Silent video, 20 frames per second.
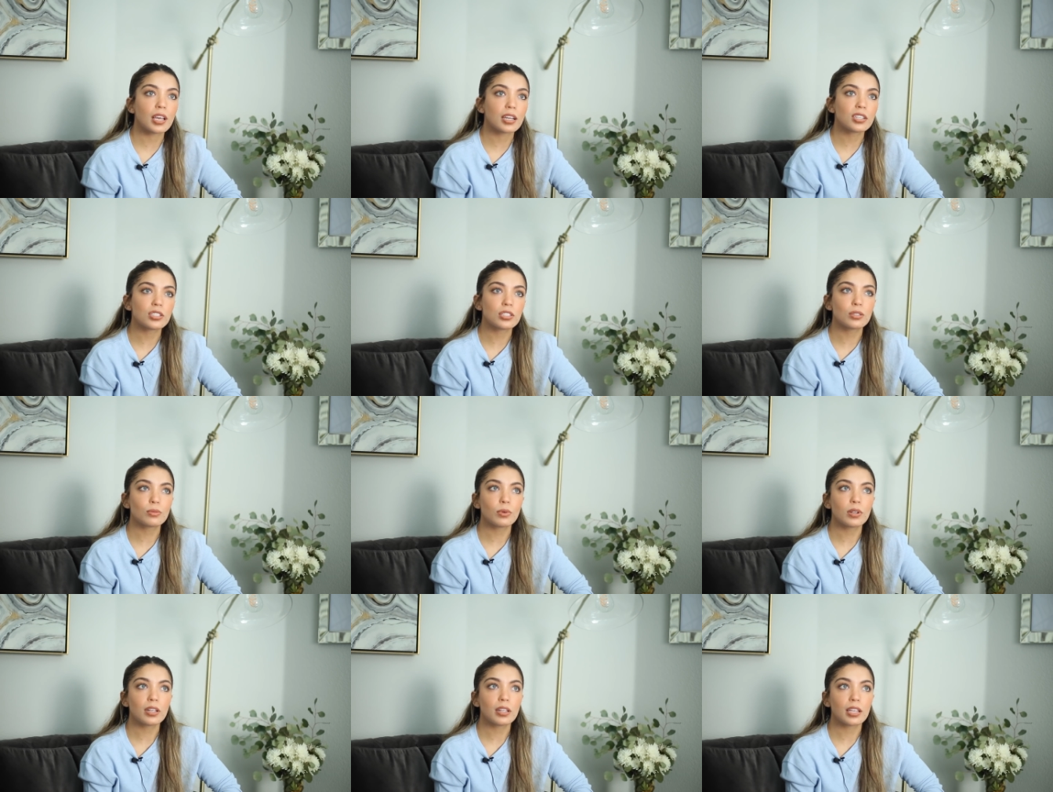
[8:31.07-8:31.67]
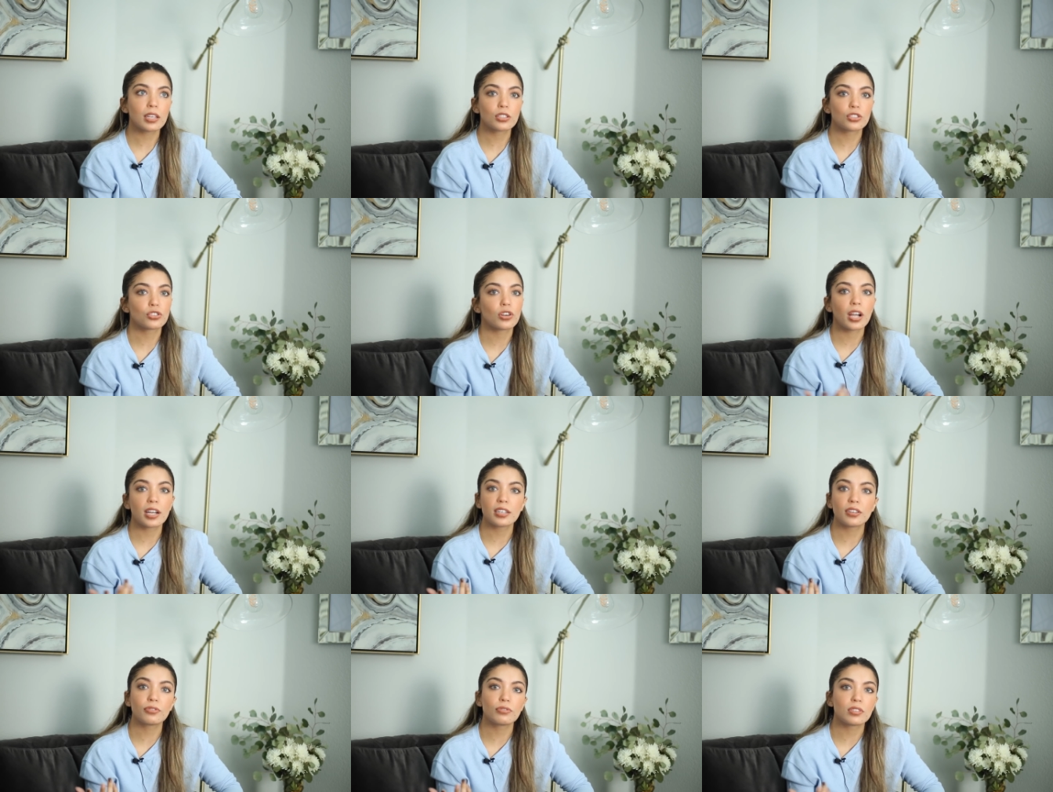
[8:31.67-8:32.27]
I just want to like
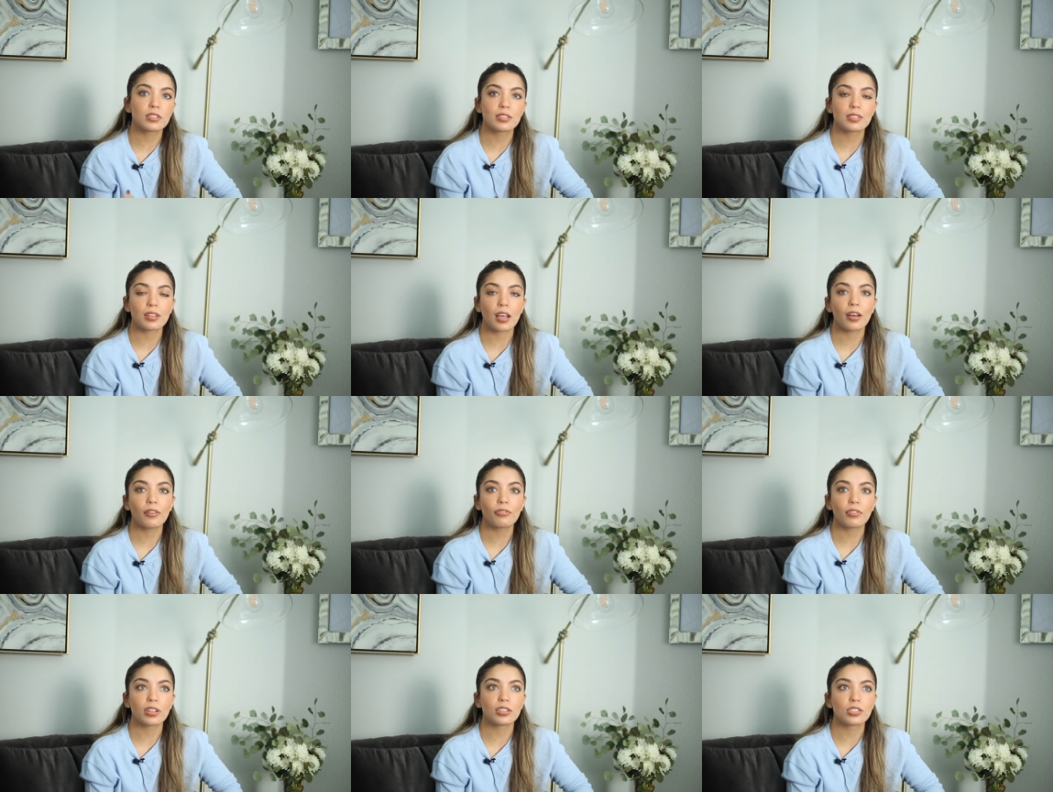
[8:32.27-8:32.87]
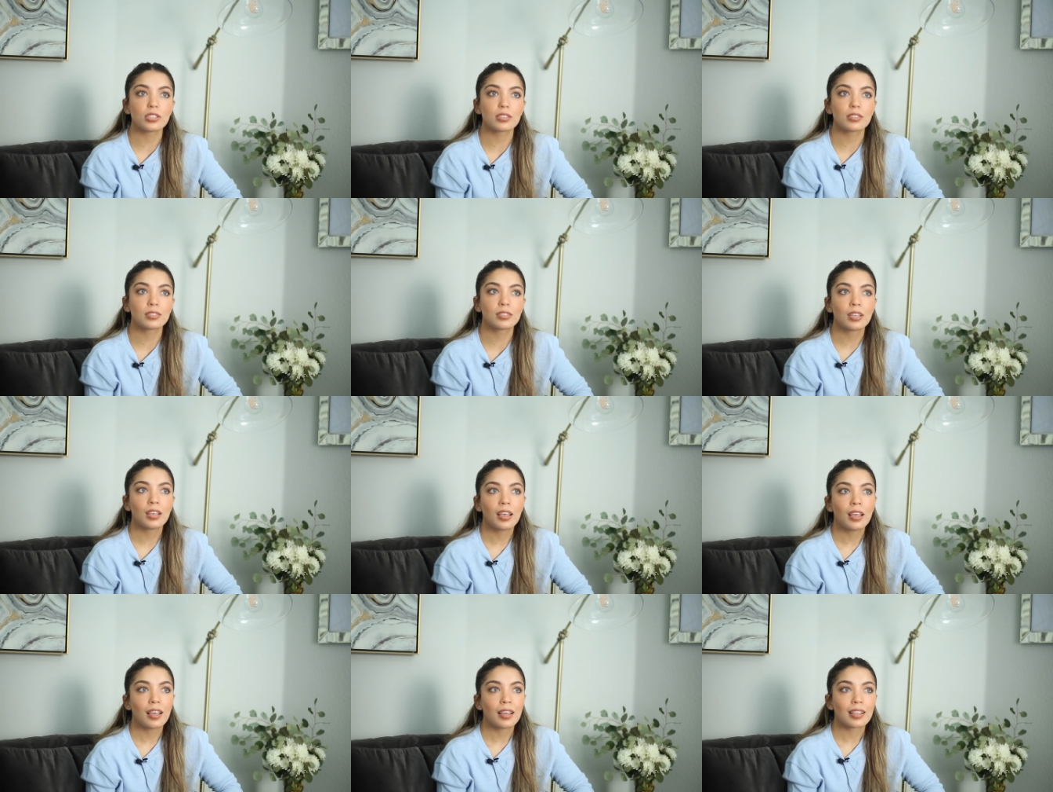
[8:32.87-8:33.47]
try different stuff and just
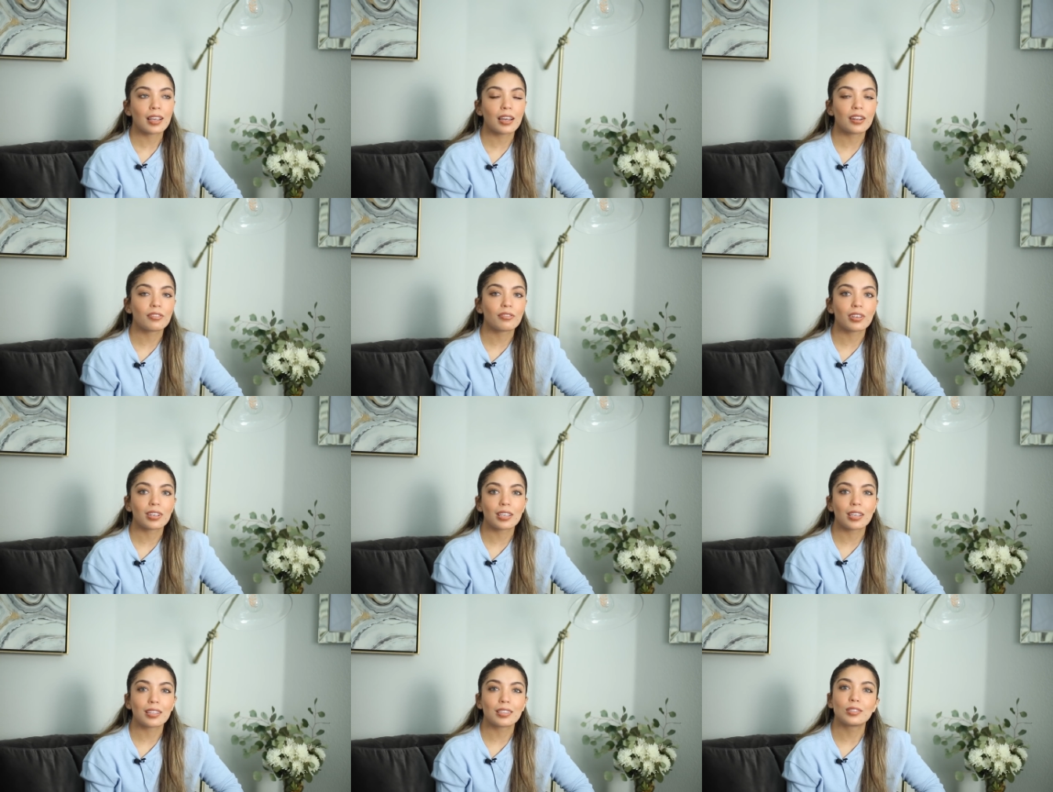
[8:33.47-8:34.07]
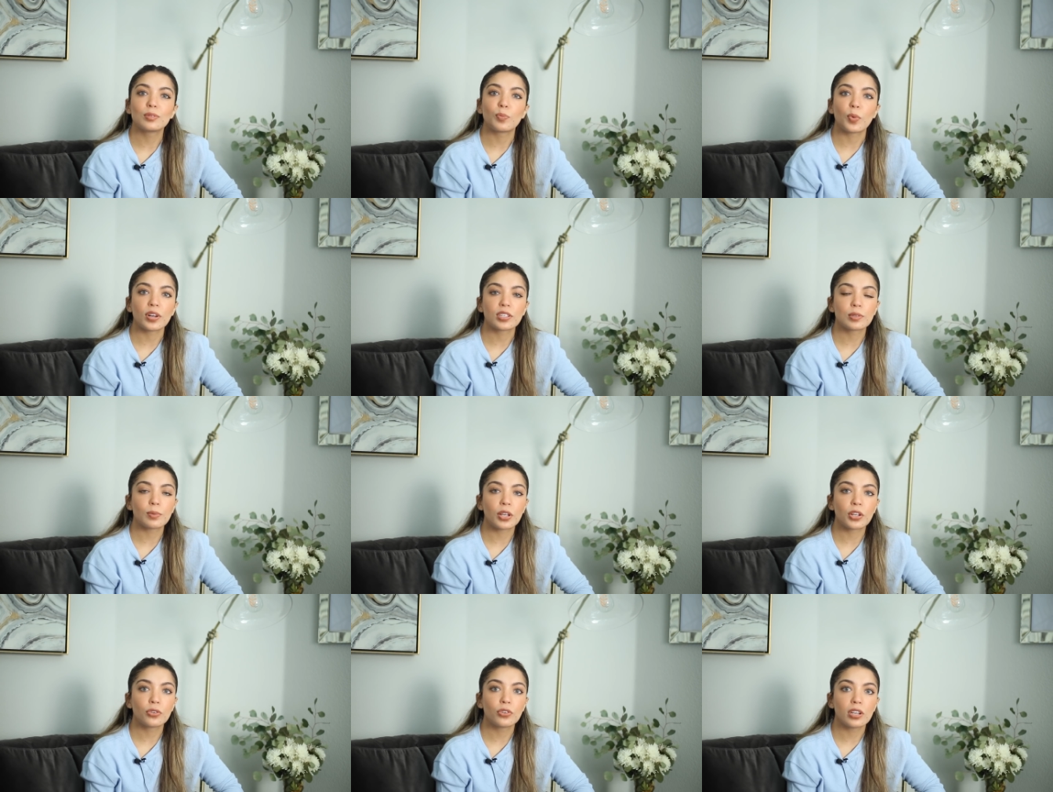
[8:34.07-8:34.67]
kind of like
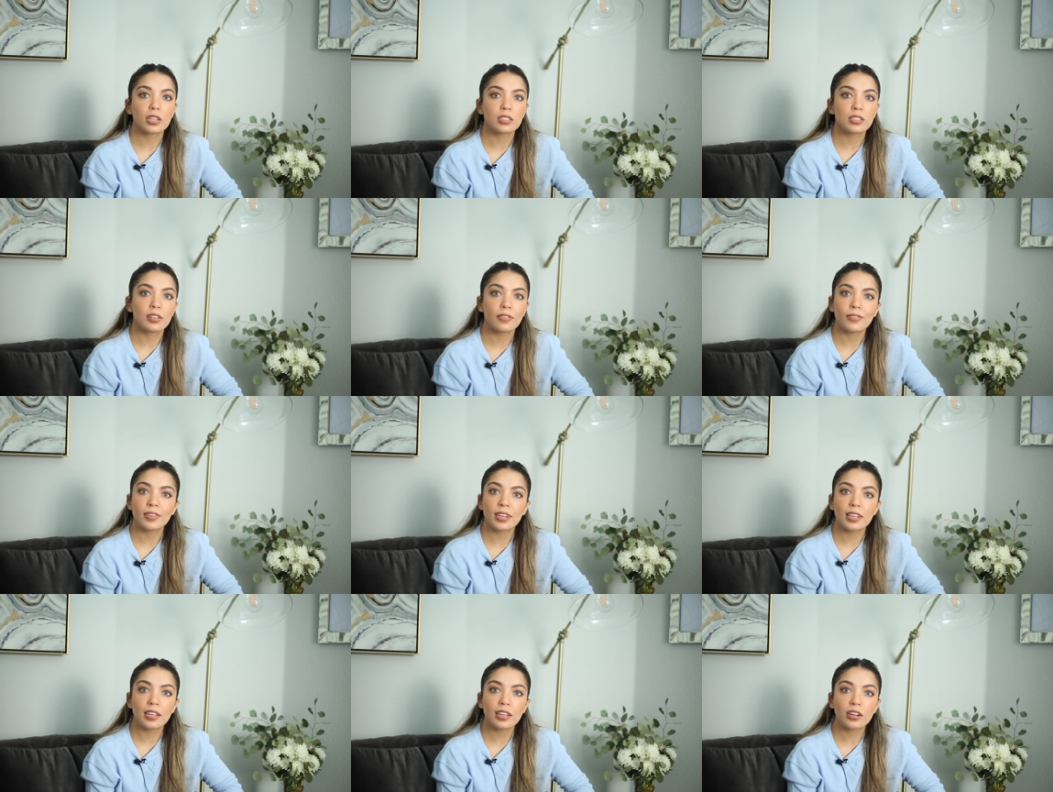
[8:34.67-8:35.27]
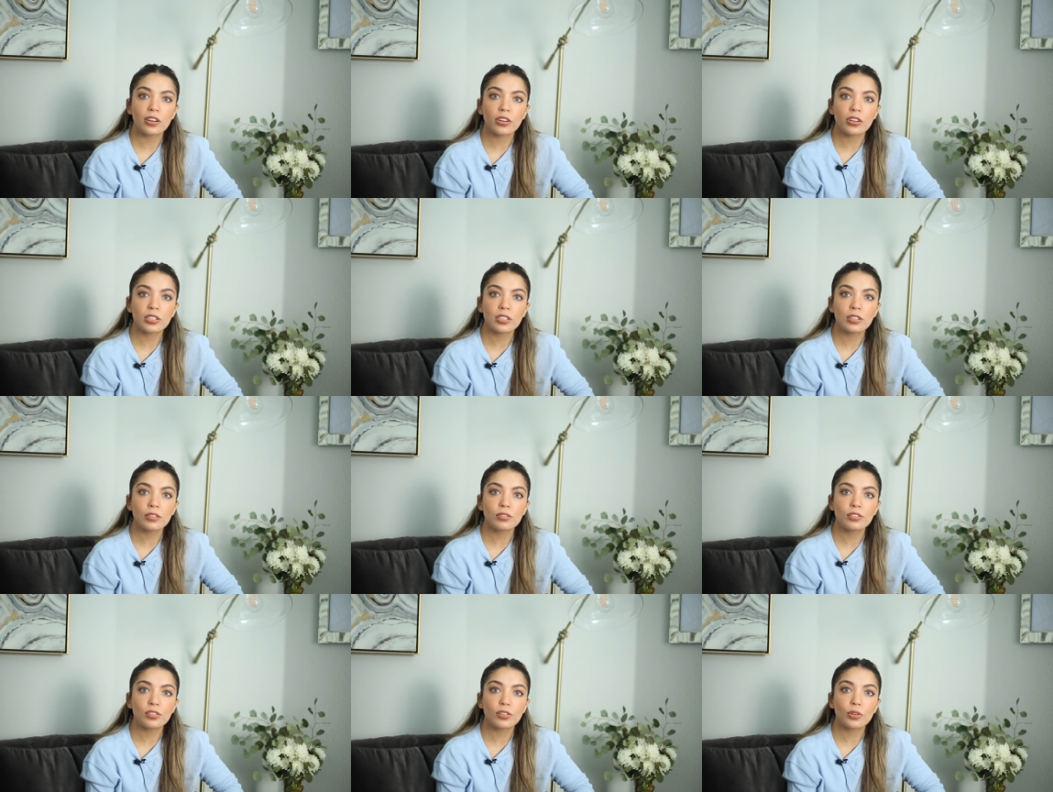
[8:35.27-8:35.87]
express my creativity here on
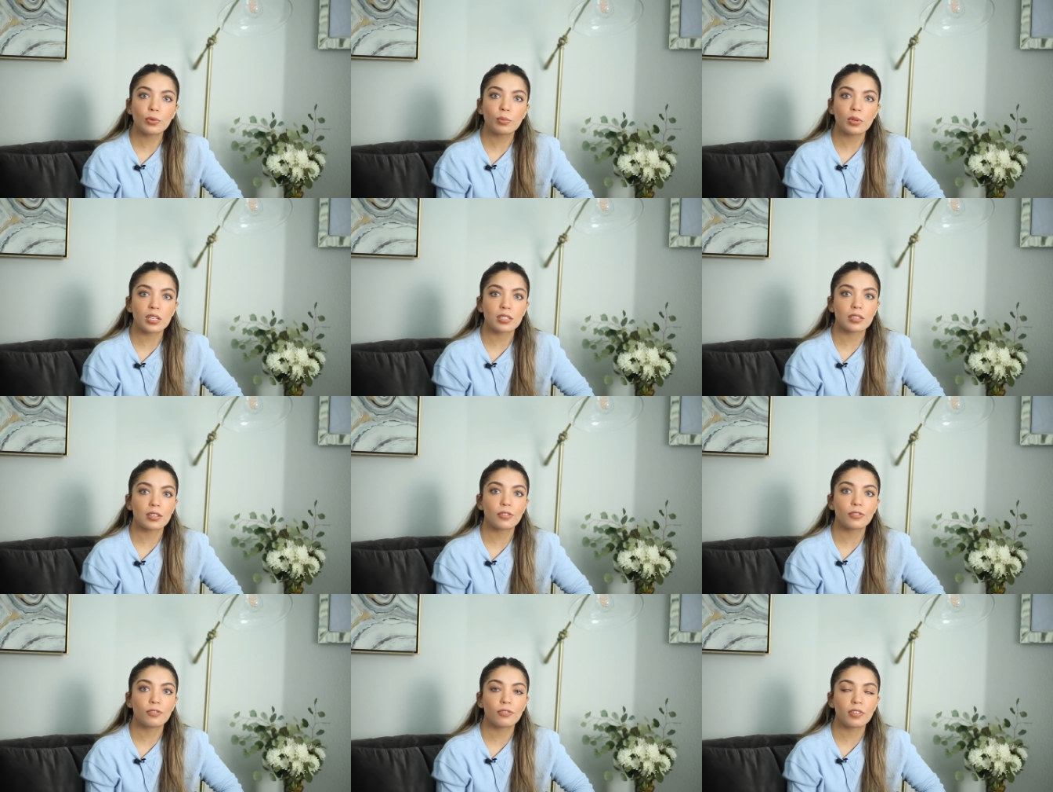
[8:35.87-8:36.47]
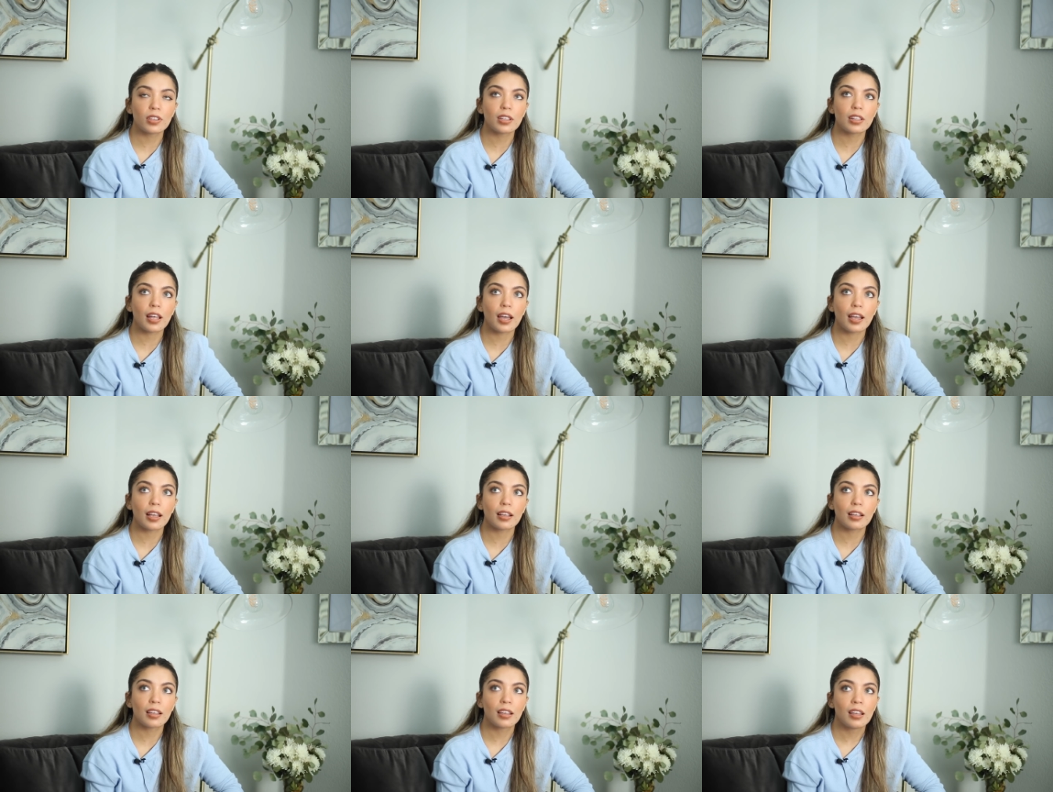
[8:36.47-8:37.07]
YouTube, because I feel
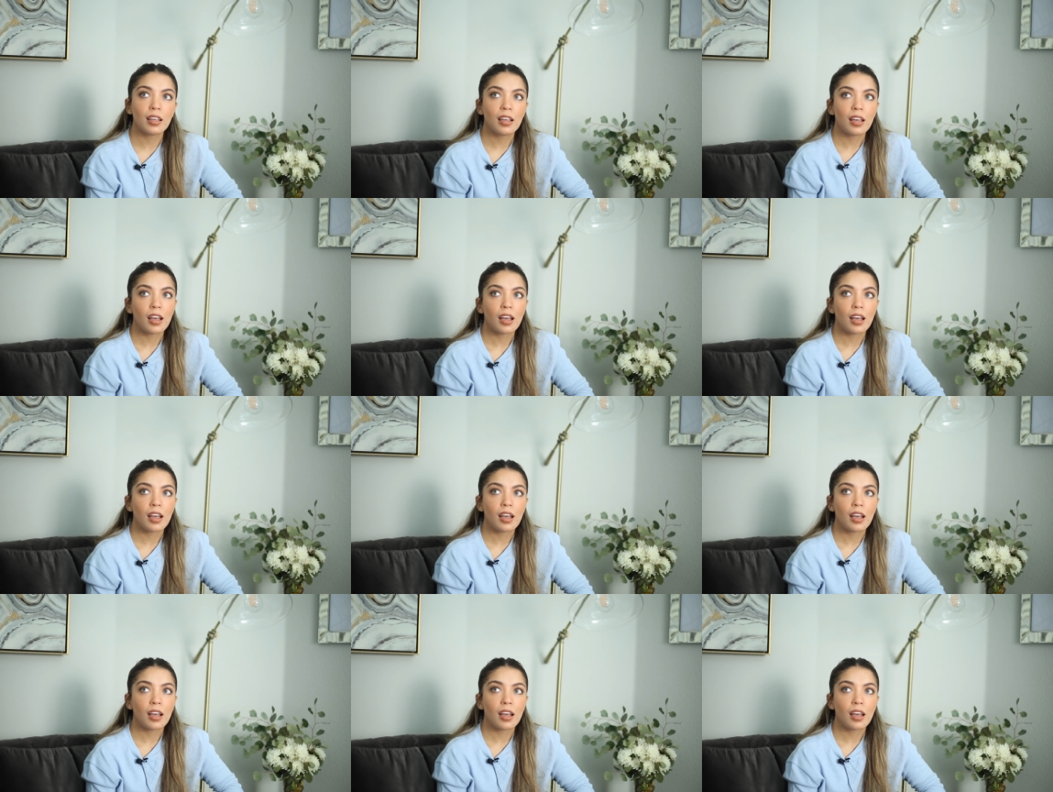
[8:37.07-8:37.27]
like